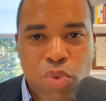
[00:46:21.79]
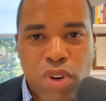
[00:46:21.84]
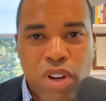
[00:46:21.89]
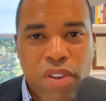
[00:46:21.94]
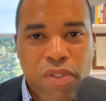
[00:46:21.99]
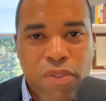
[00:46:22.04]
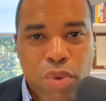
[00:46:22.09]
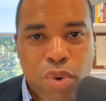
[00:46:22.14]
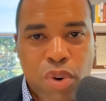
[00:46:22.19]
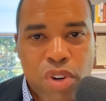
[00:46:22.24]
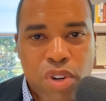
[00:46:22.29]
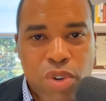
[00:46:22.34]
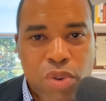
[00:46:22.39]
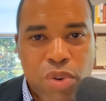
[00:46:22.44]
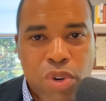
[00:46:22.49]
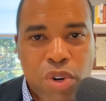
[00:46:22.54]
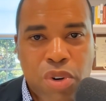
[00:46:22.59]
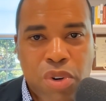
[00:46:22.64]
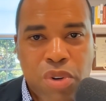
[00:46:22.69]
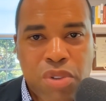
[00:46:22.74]

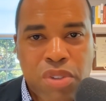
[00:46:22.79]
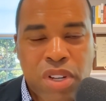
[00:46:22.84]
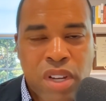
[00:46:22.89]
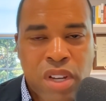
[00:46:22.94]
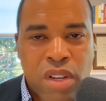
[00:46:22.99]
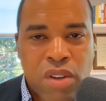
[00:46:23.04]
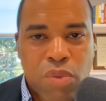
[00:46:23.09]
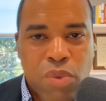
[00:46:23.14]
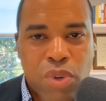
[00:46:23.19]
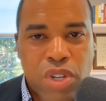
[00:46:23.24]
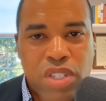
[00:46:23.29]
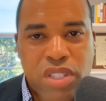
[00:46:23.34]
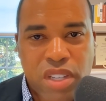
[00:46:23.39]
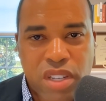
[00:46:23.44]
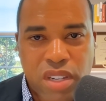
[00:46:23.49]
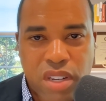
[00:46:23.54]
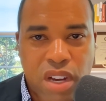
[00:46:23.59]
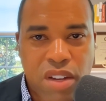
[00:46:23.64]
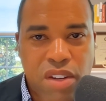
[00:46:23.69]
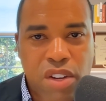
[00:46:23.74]
24-year-old
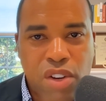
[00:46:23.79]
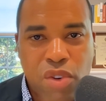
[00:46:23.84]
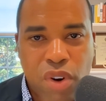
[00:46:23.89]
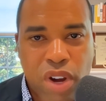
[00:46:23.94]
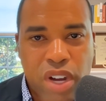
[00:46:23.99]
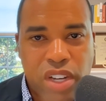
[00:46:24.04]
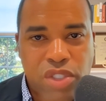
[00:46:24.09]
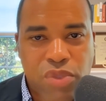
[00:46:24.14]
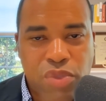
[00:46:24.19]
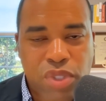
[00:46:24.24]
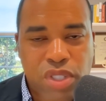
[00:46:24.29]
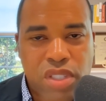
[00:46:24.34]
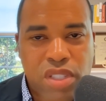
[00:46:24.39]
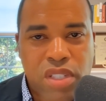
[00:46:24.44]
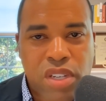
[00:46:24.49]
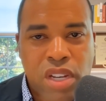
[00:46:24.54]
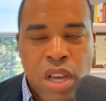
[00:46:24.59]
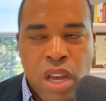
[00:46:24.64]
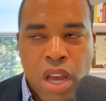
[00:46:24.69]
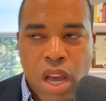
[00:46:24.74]
recent
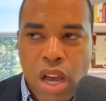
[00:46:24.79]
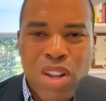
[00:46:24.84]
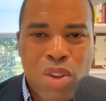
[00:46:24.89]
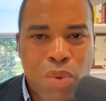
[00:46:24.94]
undergraduates